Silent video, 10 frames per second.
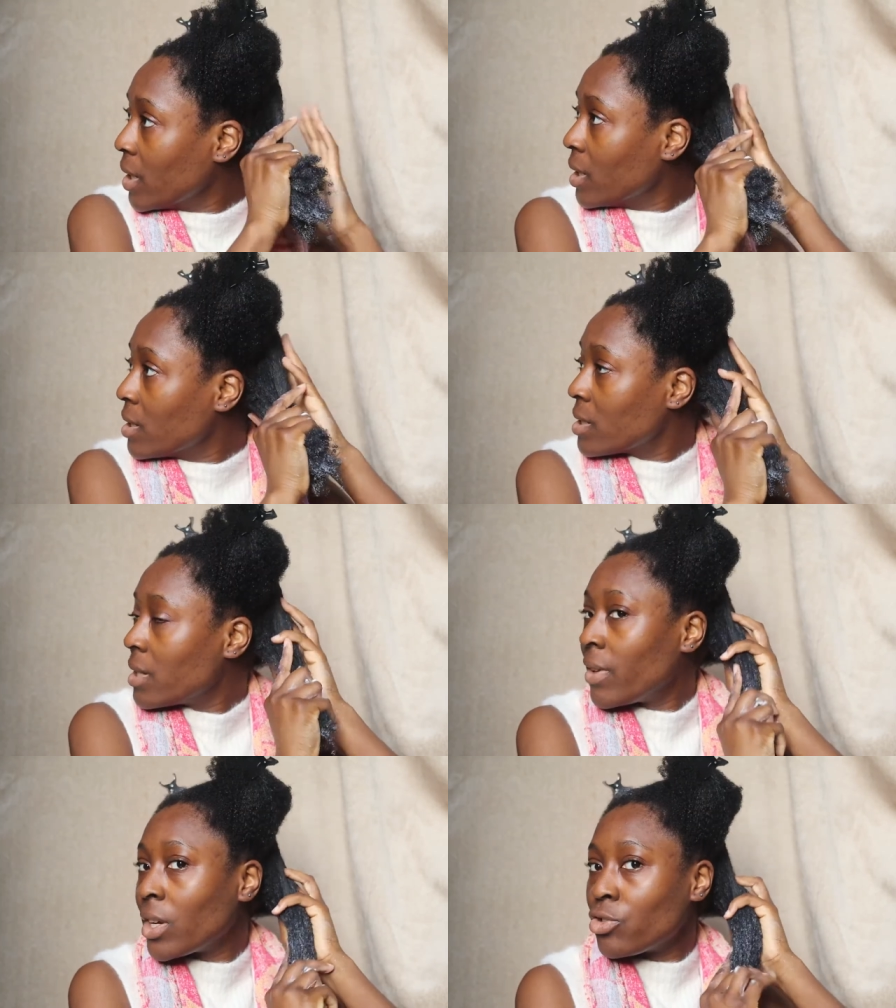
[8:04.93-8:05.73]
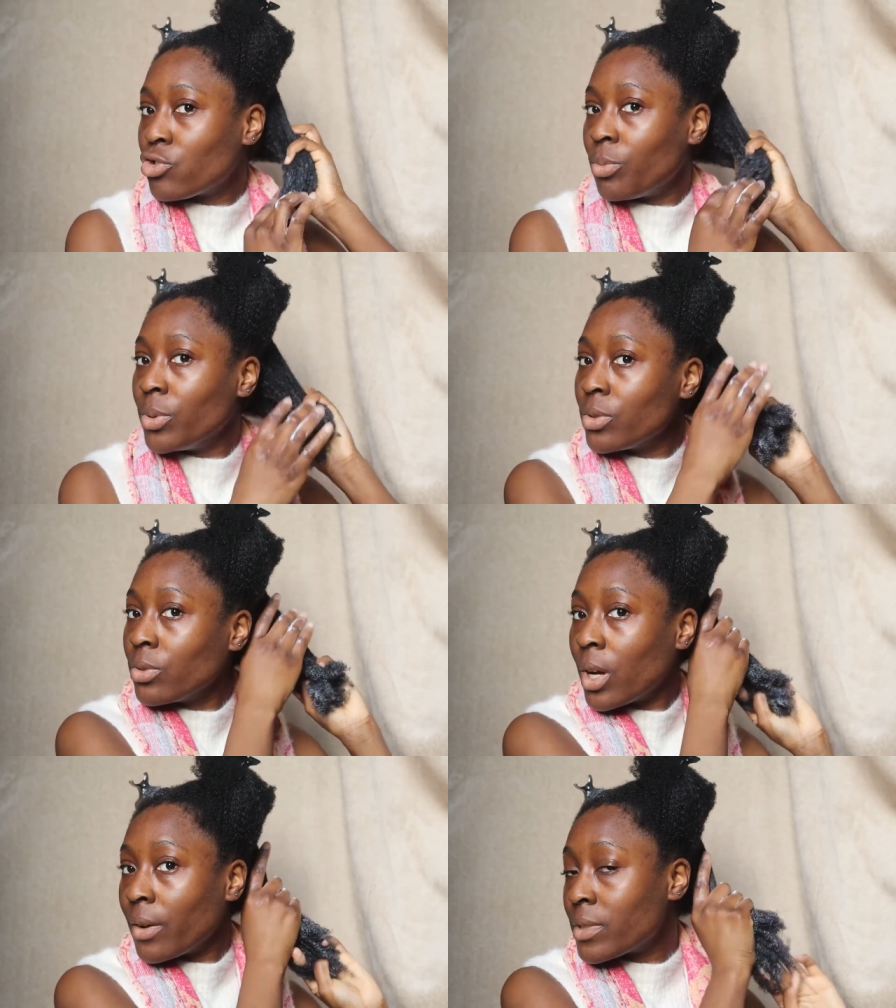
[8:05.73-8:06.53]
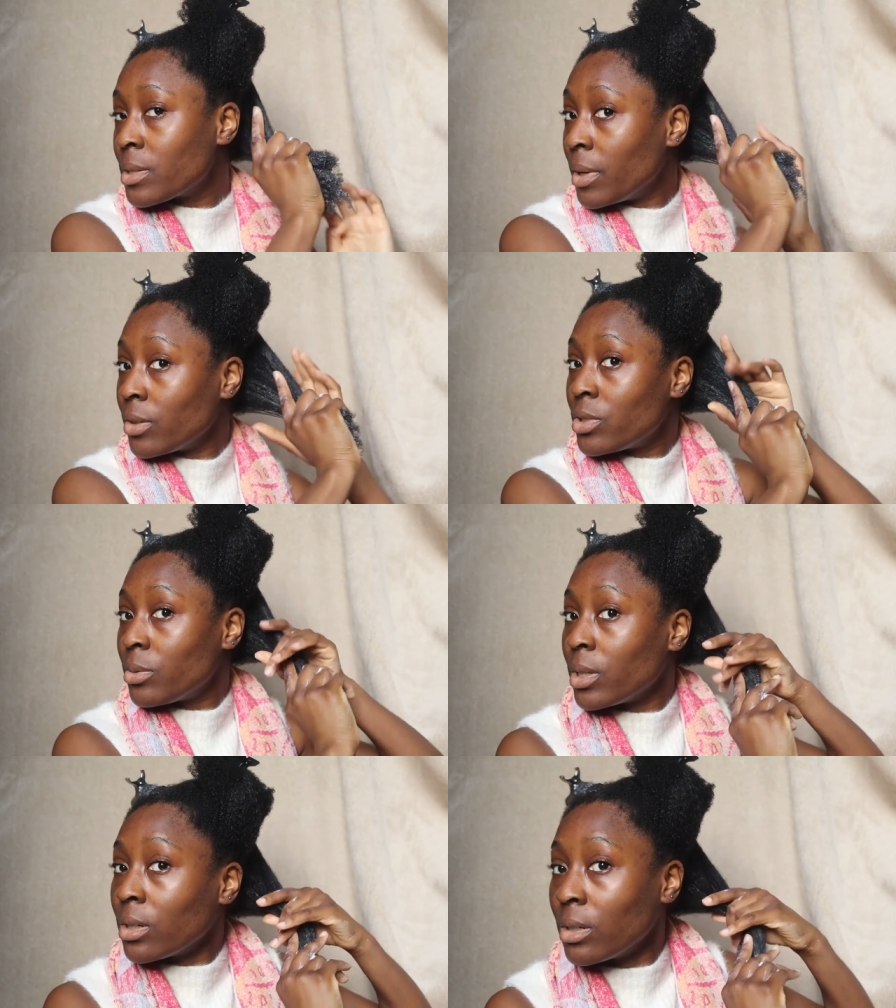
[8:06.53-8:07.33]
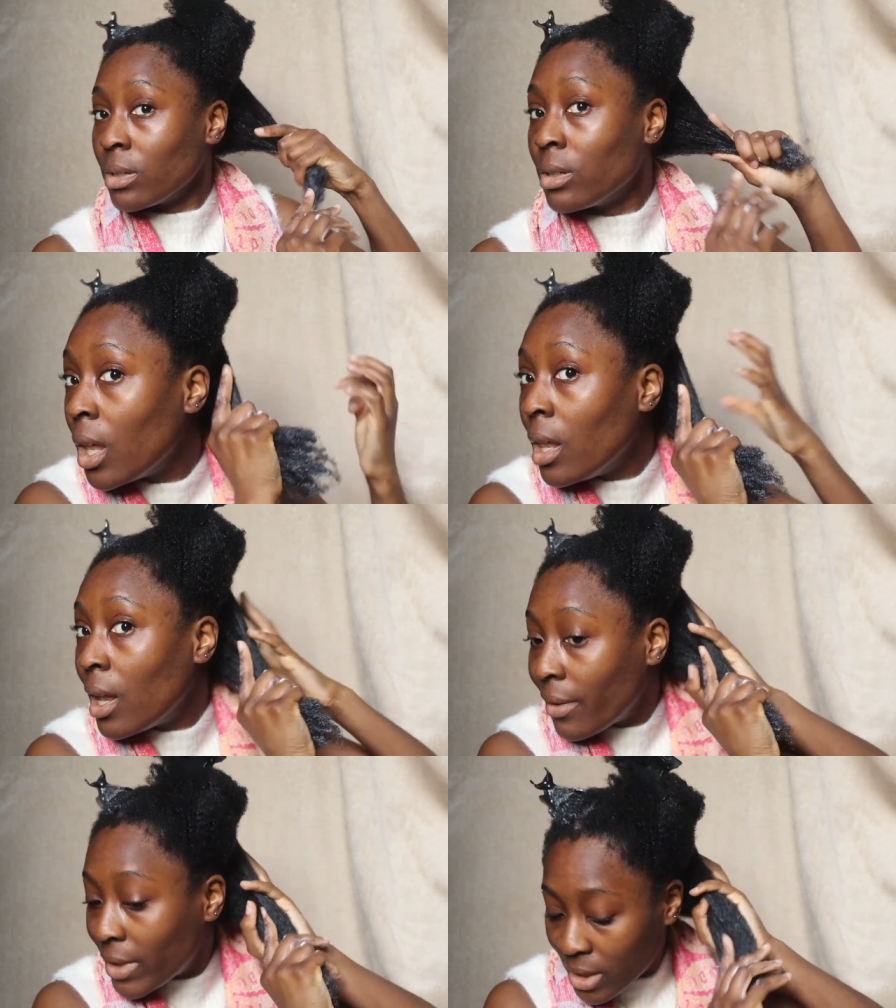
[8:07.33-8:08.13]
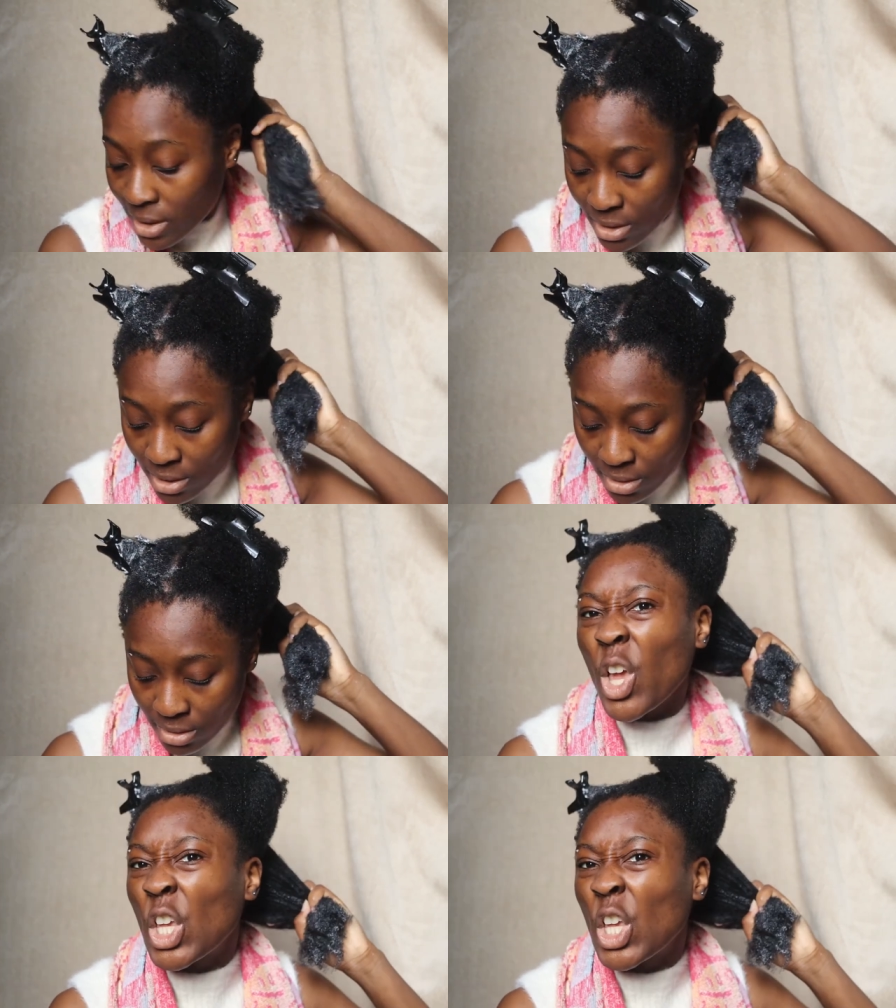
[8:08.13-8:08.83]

It does have like a tropical kind of smell to it. Love it.